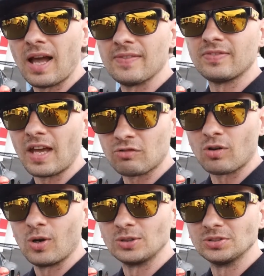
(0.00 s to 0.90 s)
and then
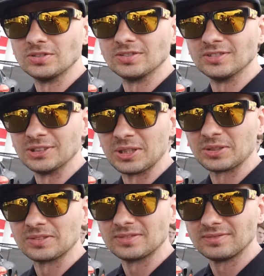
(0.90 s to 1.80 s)
roll, you know.
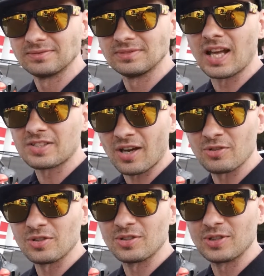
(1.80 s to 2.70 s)
That's how
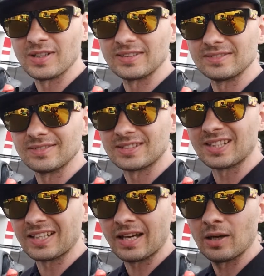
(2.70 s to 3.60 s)
you do it.
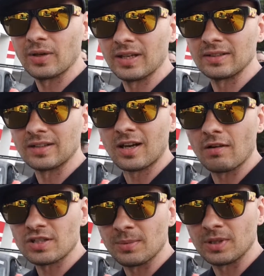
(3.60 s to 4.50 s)
Take care of the